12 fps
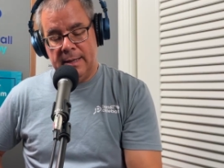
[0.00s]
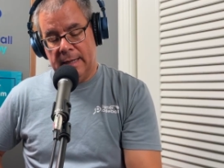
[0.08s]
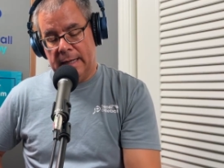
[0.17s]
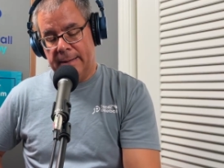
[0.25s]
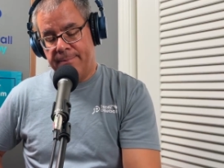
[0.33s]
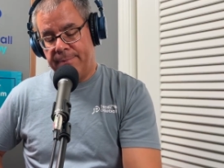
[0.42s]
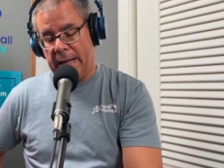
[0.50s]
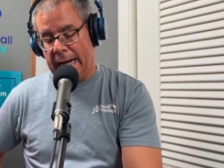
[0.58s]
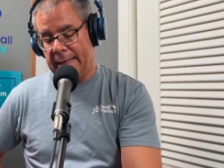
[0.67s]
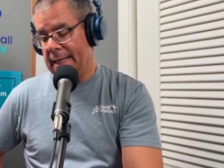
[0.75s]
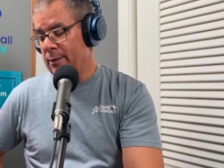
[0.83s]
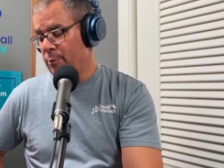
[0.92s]

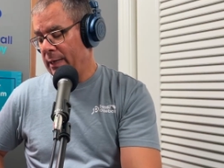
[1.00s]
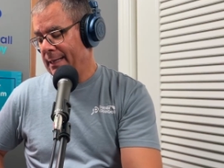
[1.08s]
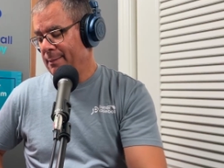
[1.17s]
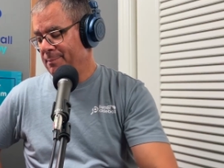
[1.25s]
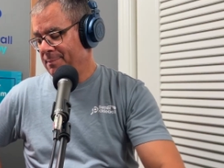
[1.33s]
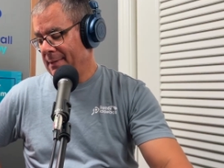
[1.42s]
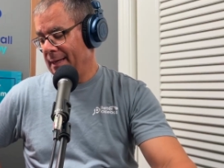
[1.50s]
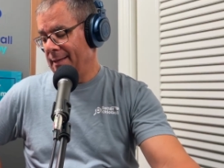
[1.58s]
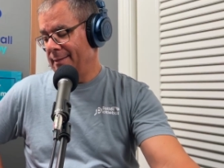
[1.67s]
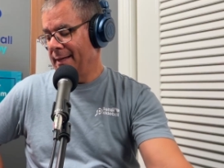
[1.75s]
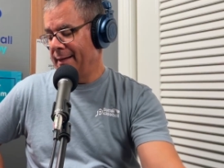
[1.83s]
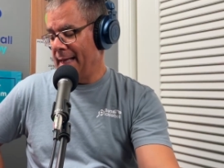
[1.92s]
I like reading them,
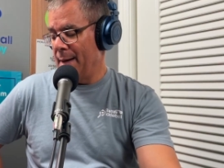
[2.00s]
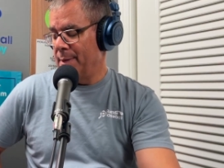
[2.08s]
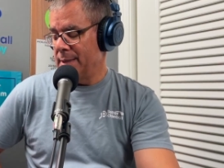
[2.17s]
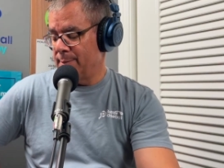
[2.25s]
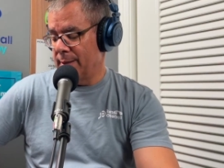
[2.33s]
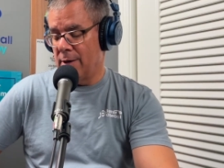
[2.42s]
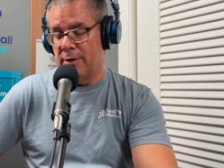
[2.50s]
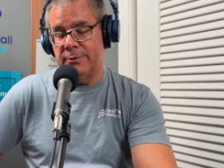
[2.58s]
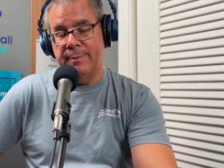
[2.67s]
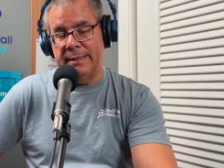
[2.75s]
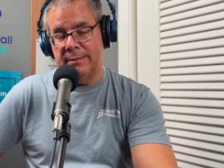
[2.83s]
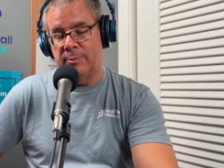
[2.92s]
I'll tell you that much, but it
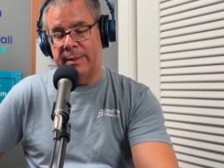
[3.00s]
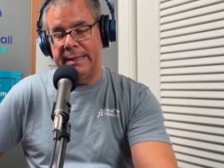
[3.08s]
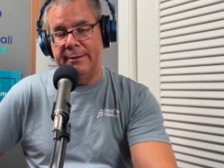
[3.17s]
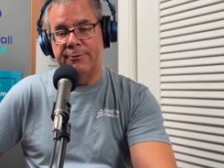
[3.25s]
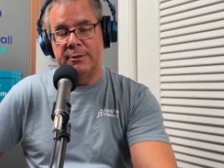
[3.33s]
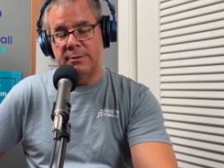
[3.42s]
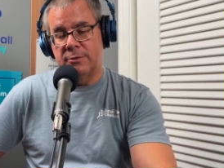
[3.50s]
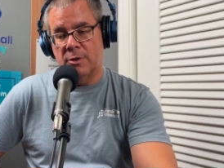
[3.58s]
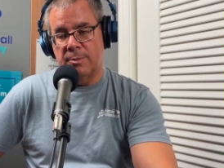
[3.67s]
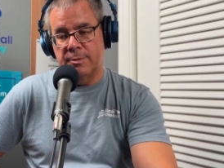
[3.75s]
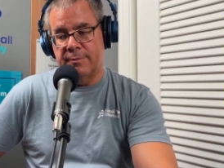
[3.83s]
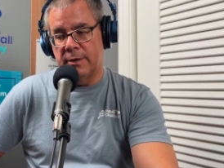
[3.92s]
also makes a big difference in
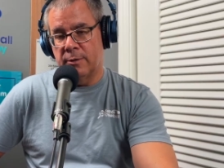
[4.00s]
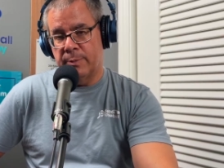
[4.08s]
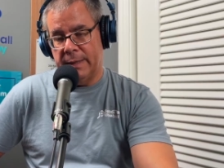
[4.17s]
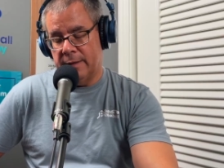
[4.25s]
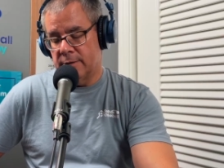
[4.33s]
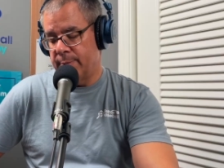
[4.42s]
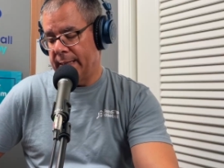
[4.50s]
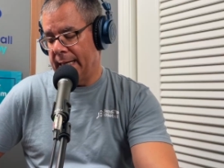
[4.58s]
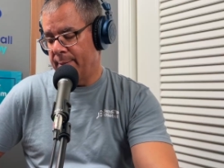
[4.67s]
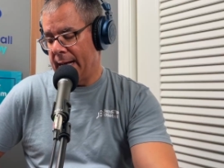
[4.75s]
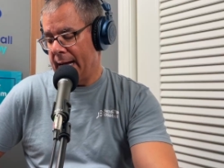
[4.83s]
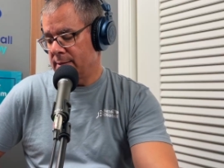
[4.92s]
terms of other players being
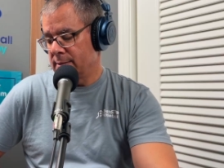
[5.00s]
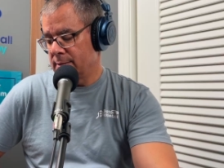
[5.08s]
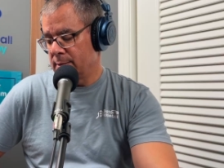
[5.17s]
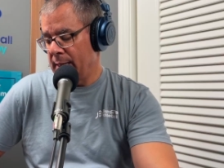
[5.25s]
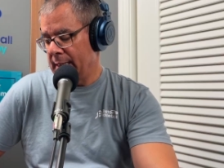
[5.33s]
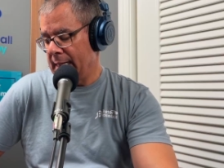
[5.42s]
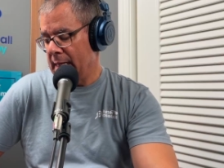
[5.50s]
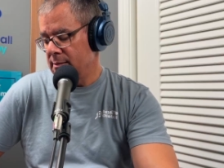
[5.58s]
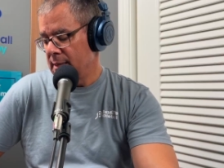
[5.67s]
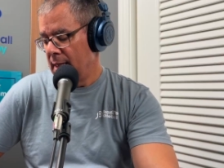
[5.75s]
able to access the podcast.